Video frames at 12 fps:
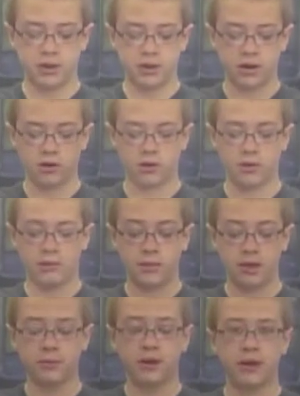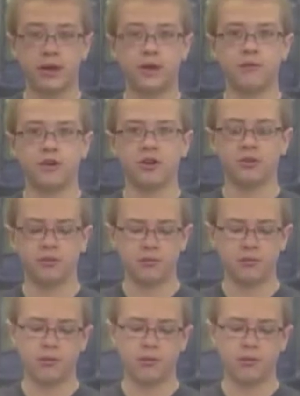in the art room by Monday afternoon.